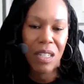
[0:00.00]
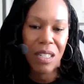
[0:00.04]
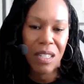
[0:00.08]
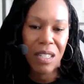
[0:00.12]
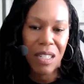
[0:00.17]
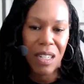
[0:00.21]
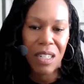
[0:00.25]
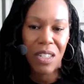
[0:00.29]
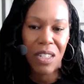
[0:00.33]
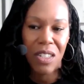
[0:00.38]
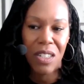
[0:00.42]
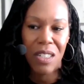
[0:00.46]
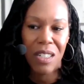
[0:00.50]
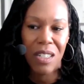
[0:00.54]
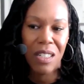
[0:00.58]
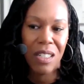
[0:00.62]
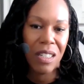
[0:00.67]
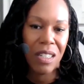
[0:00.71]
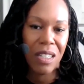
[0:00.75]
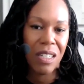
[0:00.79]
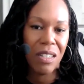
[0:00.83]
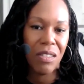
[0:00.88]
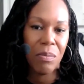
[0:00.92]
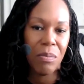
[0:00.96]
extensions
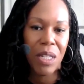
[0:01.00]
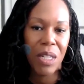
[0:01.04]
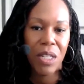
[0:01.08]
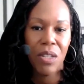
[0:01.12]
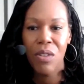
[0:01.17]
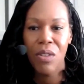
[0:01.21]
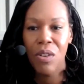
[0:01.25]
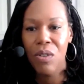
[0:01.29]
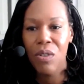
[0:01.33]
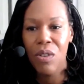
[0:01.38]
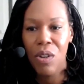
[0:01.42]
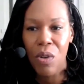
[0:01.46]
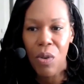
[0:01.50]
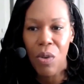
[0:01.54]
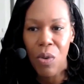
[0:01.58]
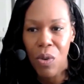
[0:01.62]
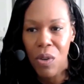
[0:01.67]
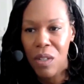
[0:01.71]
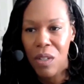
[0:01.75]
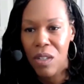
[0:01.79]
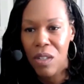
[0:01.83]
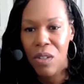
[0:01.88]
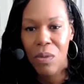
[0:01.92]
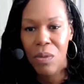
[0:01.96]
and they'll make you go to
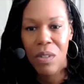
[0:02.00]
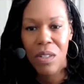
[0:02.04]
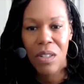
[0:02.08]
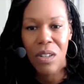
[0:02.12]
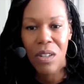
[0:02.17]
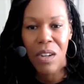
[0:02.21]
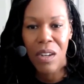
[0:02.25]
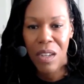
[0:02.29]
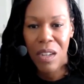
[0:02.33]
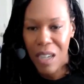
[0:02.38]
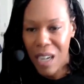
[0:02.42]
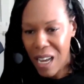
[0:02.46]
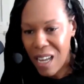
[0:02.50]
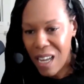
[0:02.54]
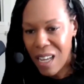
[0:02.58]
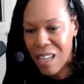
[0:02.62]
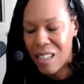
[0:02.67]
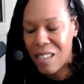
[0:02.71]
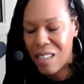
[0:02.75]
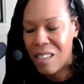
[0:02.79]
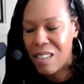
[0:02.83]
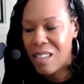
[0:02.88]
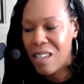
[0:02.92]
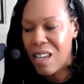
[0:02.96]
court and do a song and
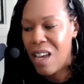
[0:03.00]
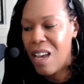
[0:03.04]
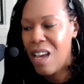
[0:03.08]
dance.